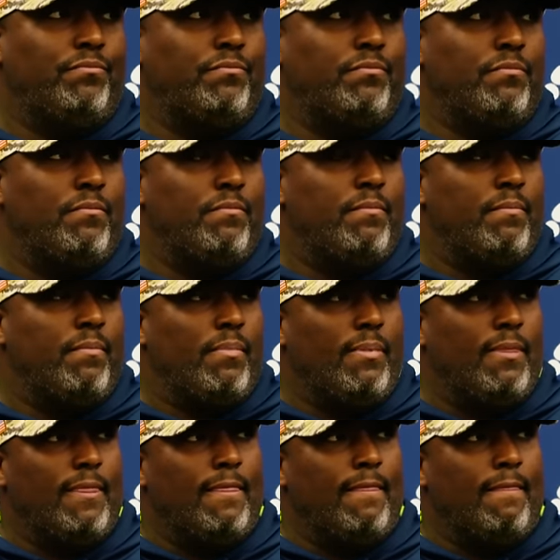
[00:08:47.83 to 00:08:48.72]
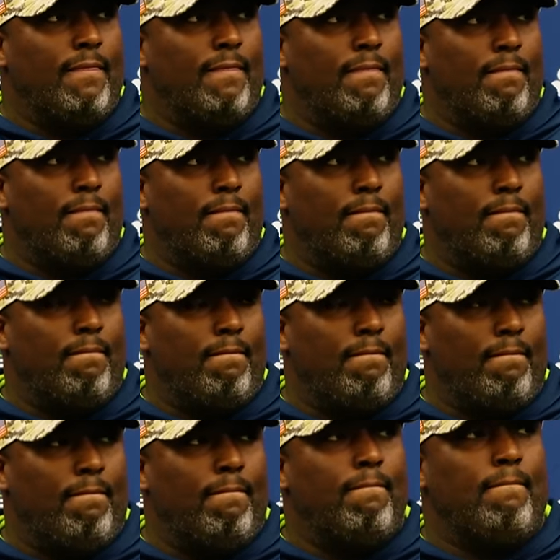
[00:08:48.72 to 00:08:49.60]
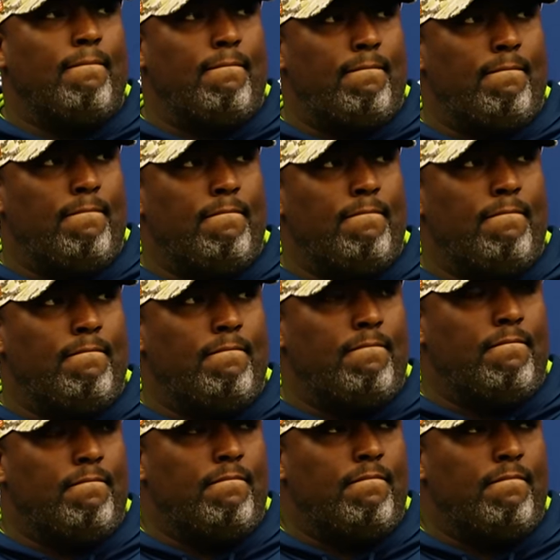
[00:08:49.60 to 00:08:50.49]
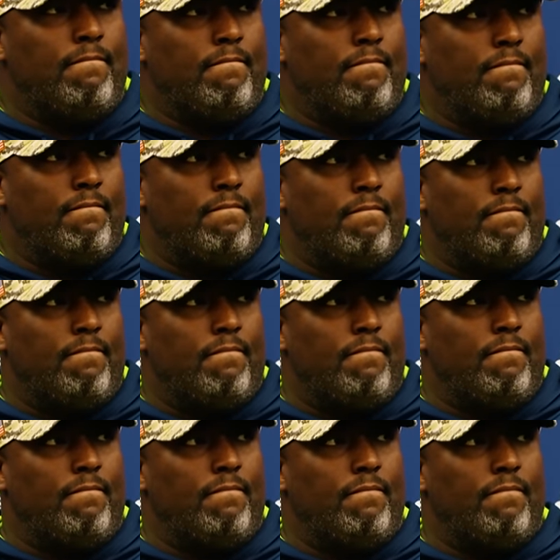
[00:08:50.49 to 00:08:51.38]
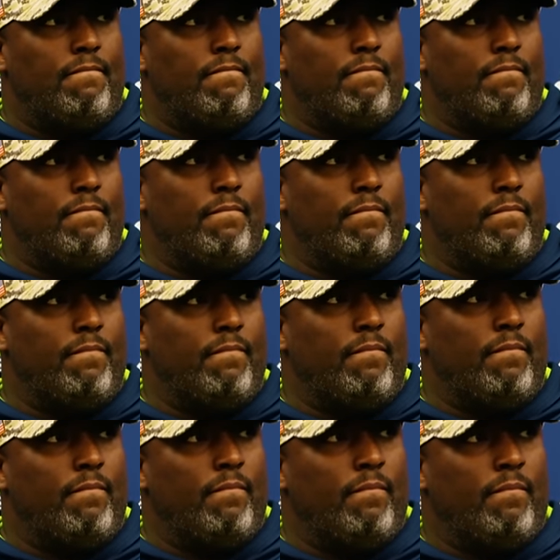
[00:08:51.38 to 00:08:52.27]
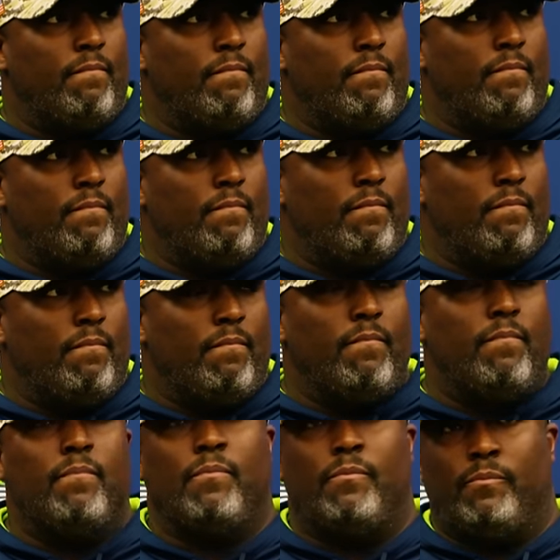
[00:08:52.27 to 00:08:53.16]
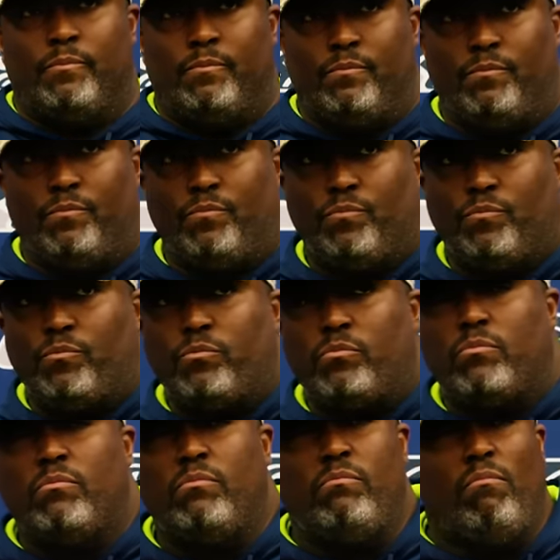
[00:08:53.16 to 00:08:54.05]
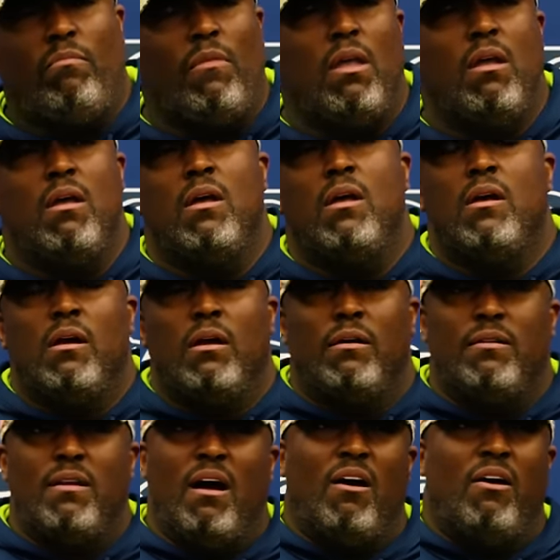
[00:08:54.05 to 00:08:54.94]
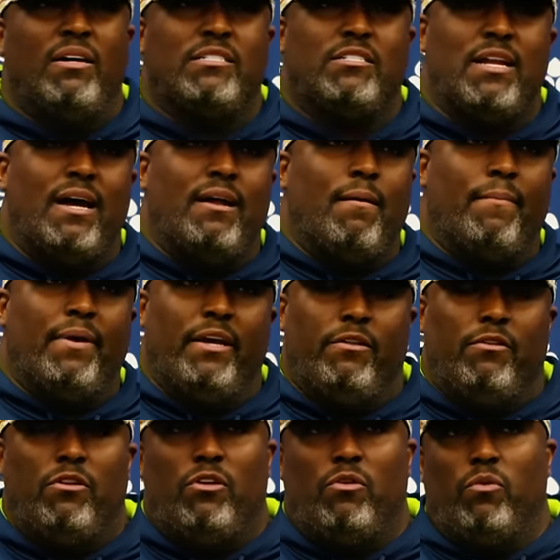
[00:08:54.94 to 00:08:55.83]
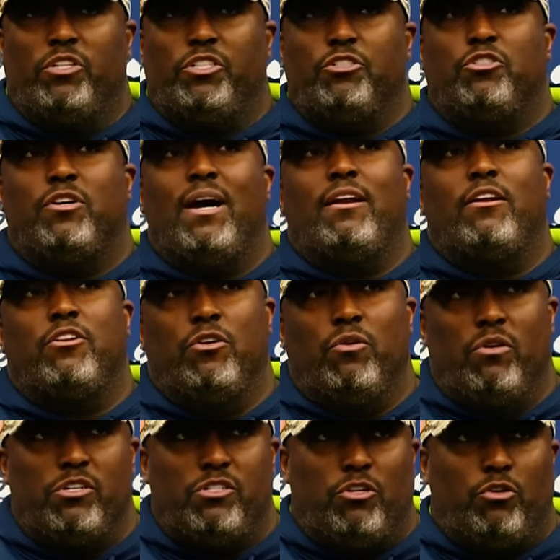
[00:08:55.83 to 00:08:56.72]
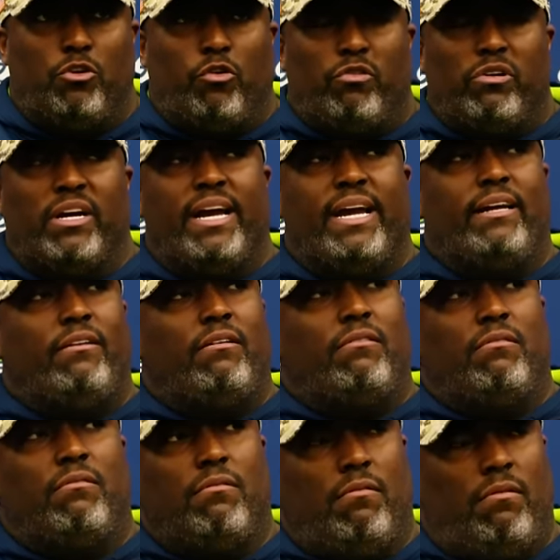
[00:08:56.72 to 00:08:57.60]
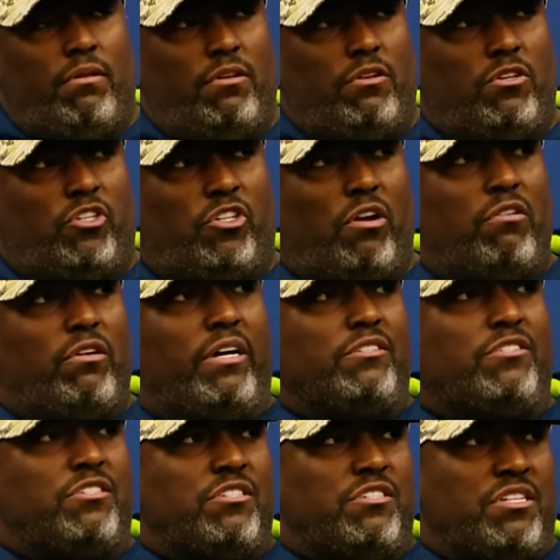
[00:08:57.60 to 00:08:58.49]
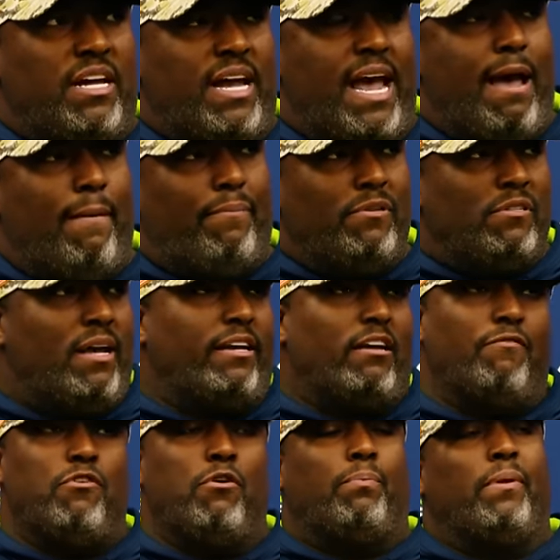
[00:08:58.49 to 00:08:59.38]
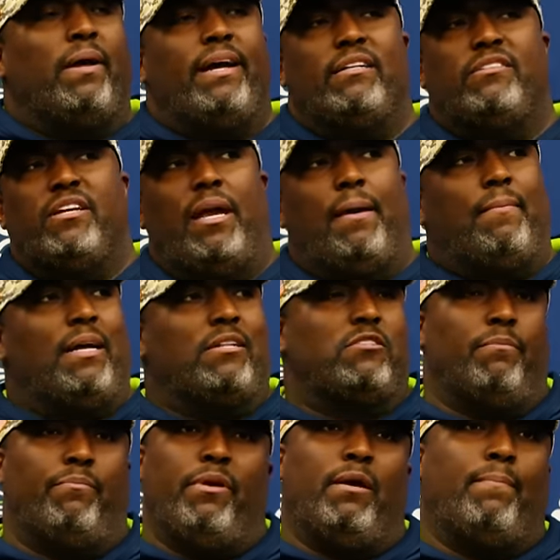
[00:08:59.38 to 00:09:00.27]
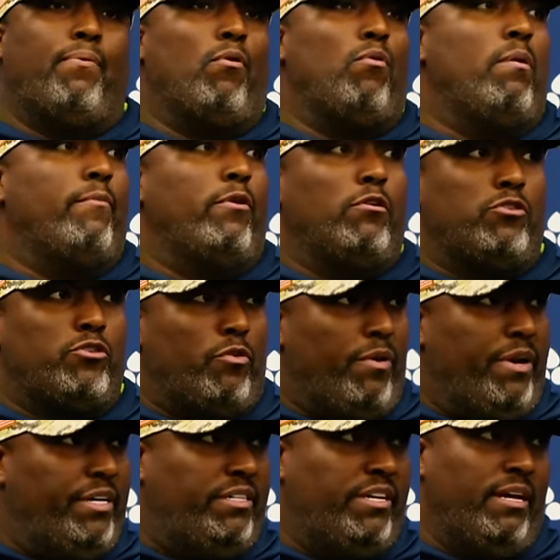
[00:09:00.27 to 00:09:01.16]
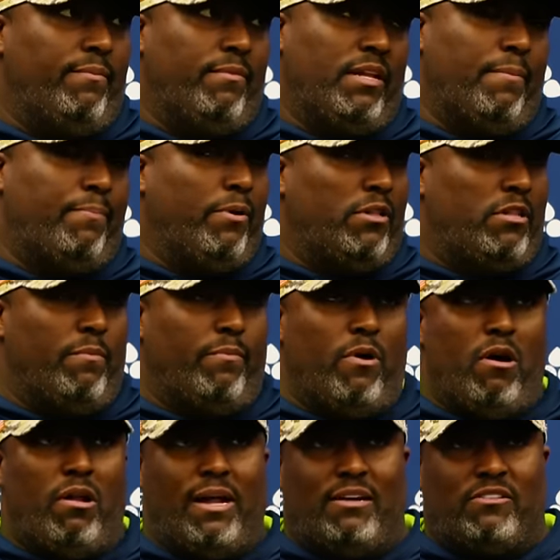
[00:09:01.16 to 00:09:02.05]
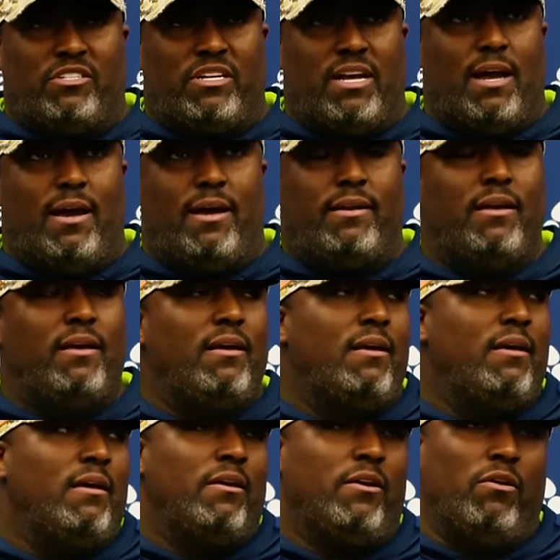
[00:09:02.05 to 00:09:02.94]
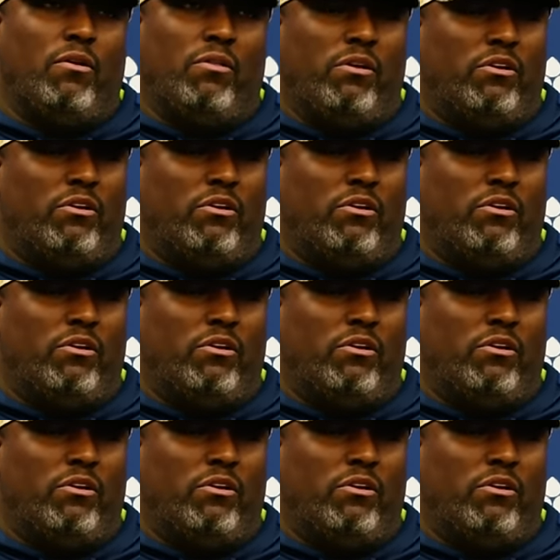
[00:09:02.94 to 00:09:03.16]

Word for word: You, mentioned the tackling stuff you guys kind of did. Is there, I guess, is there a reason why you don't just do that all year? Is it just practical? Or? No, it's not. I mean, what you try to do is you create certain instances that happen. Like if you play a team that's a big perimeter screen team and they put the ball outside you know,